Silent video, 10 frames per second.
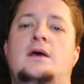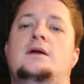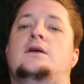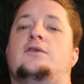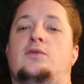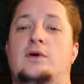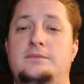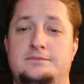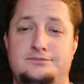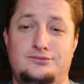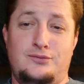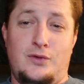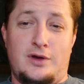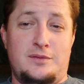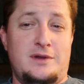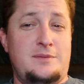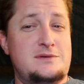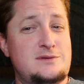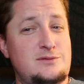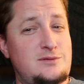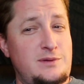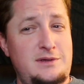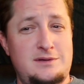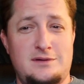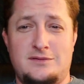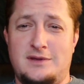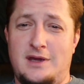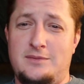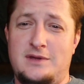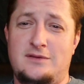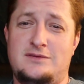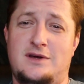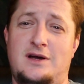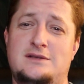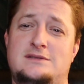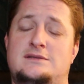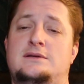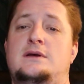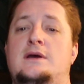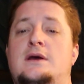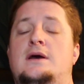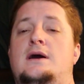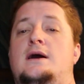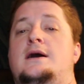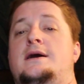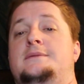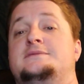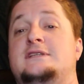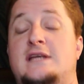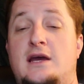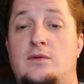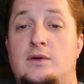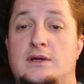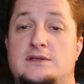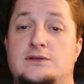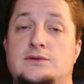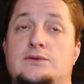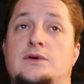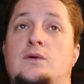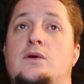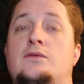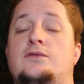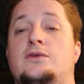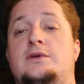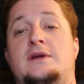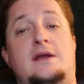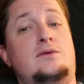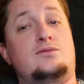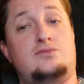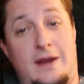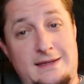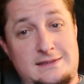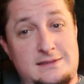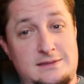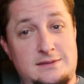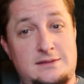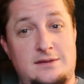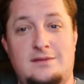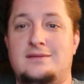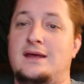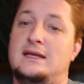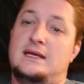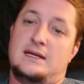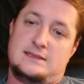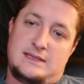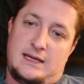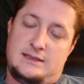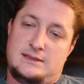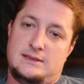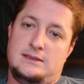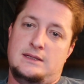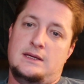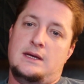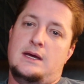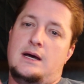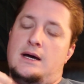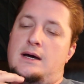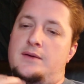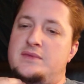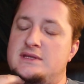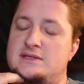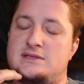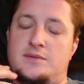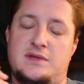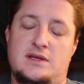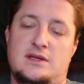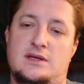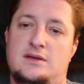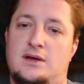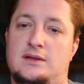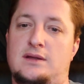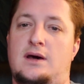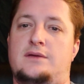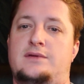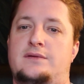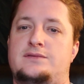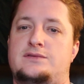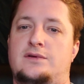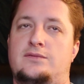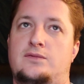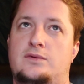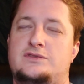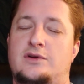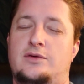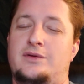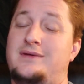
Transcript: Hello everyone, welcome to episode 3 of the Game Dev Talks. Today I wanted to go over get it right, then get it tight. And this is something that a lot of devs struggle with.